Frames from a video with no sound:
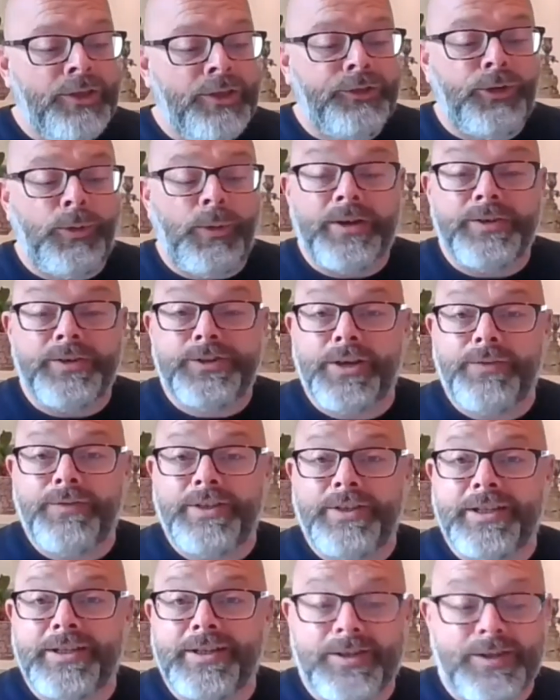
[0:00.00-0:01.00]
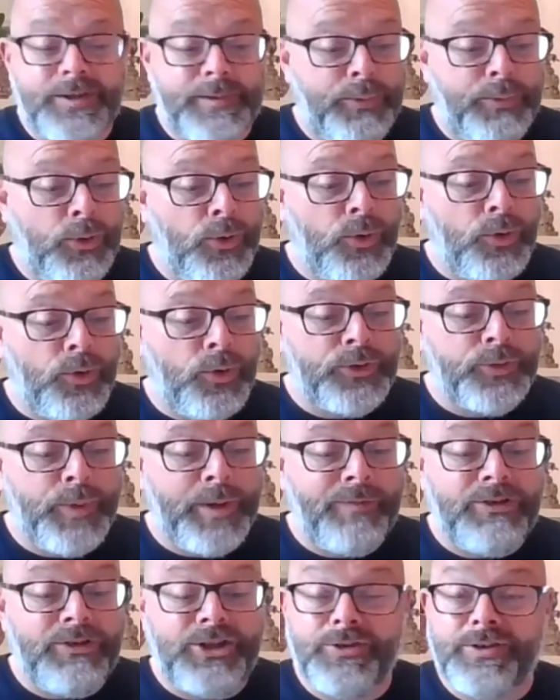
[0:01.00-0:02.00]
Through our services and support,
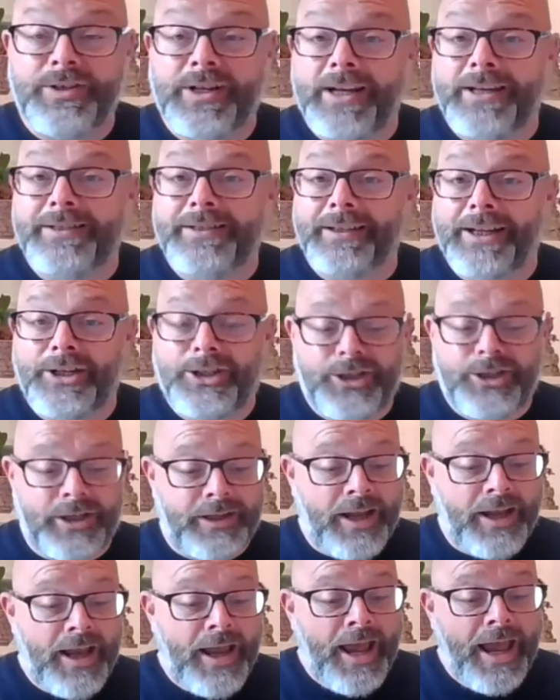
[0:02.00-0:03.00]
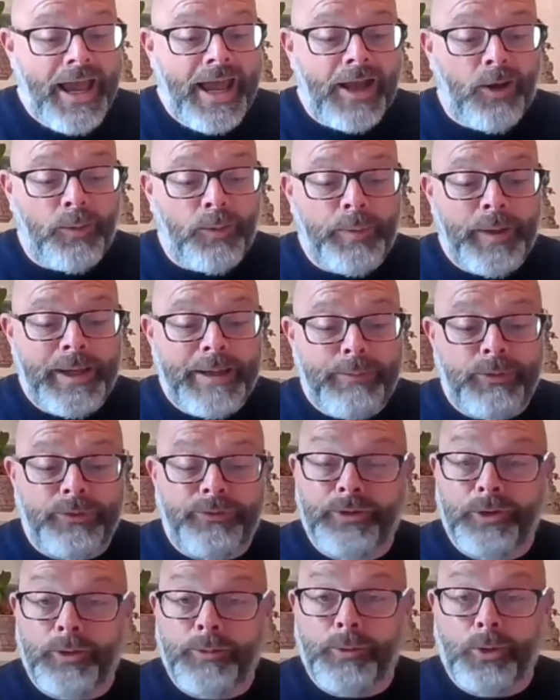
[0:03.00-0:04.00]
we reduce isolation, help people
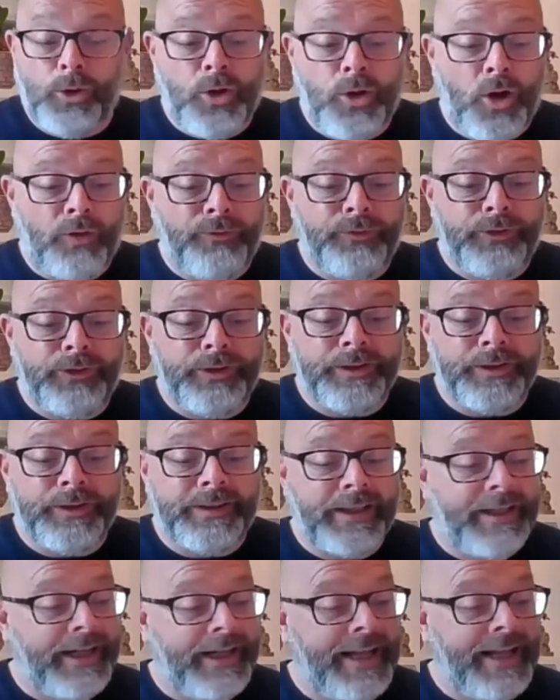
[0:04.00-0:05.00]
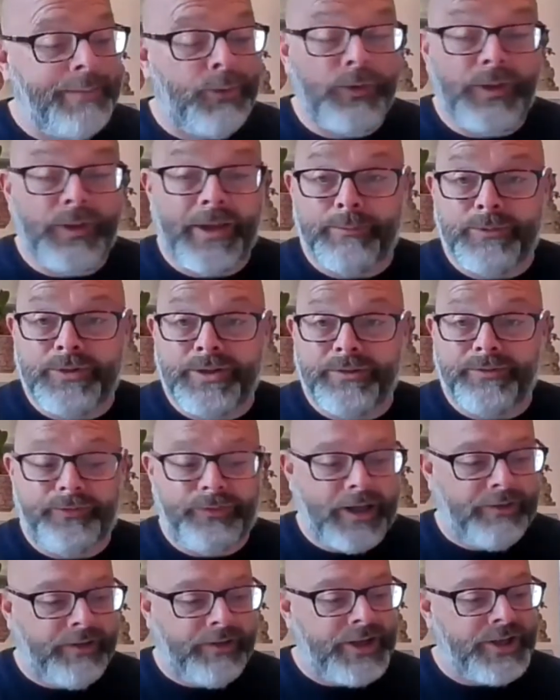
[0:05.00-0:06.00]
feel more confident, and enable them to
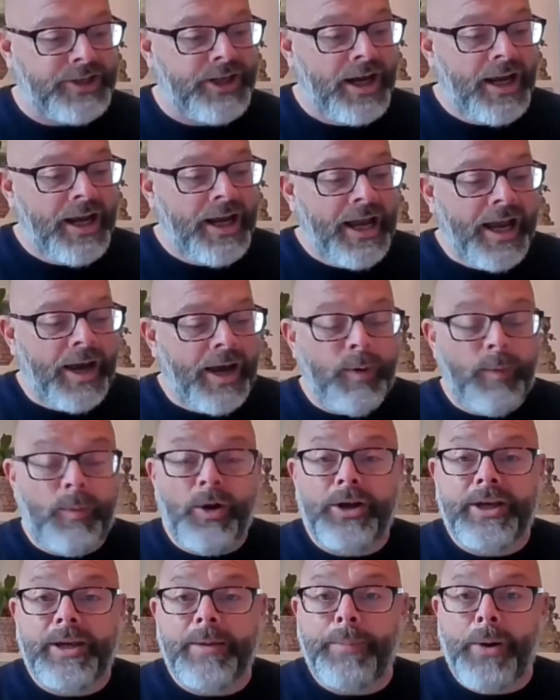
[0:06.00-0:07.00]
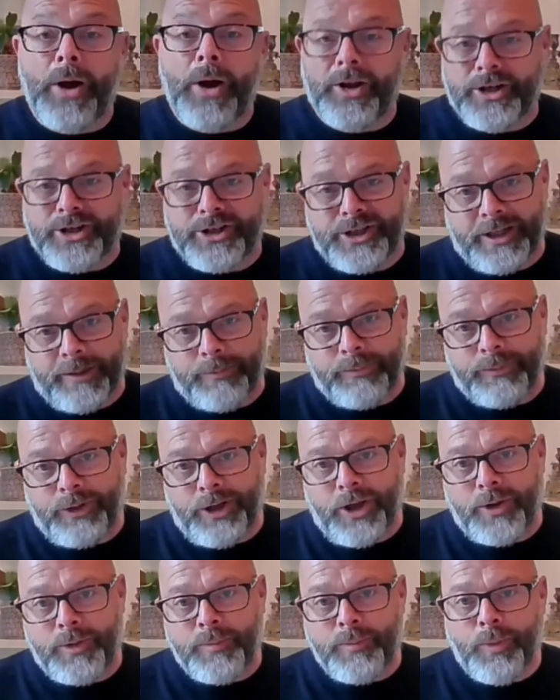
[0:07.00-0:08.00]
flourish. And we work in partnership,
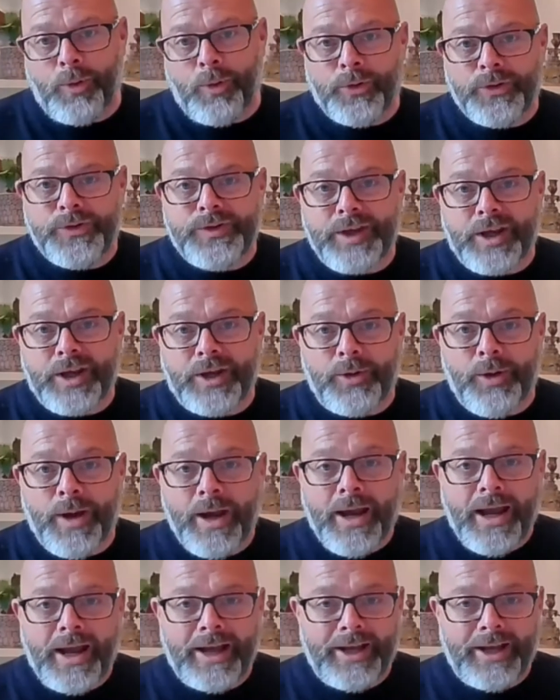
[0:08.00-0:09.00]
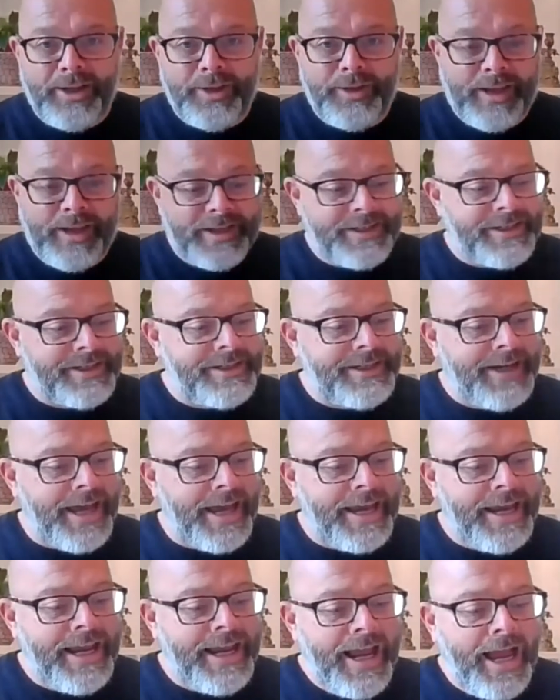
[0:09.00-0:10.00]
no more so than
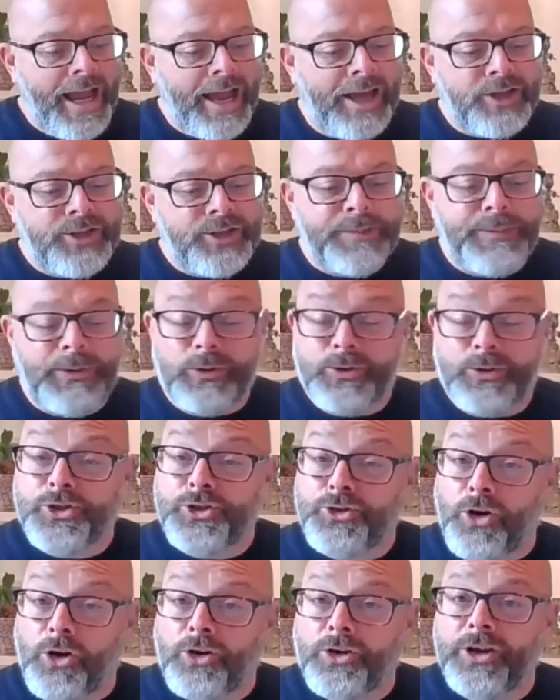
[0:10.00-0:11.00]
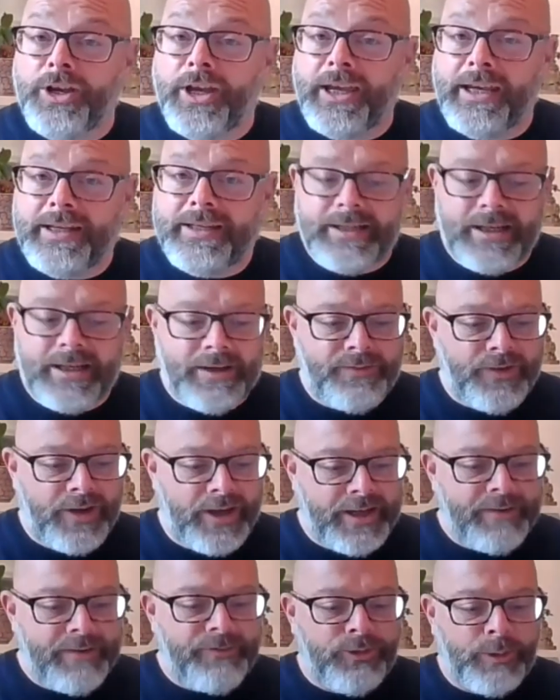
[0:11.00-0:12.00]
today, to build strong, cohesive,
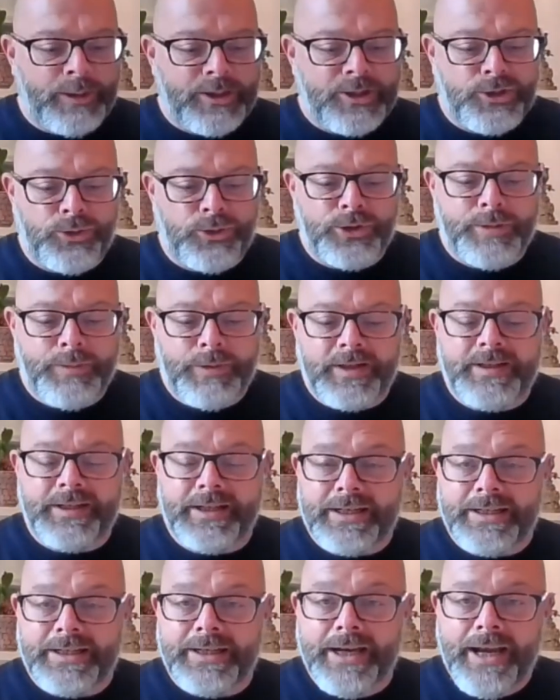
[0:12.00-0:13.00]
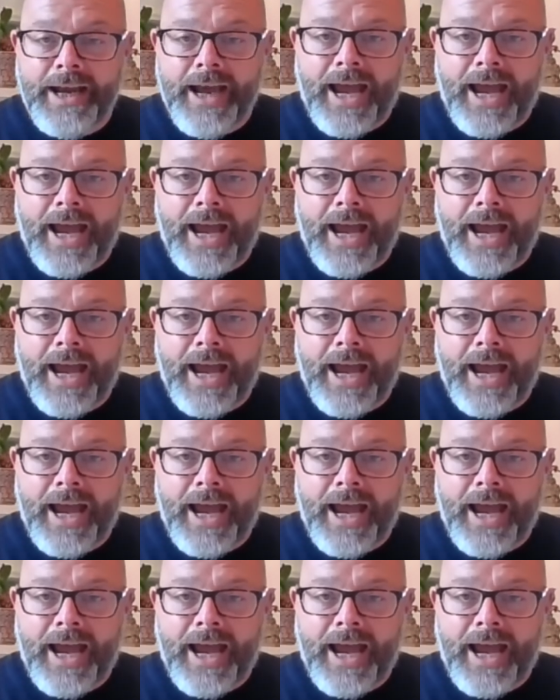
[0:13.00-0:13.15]
and influential communities.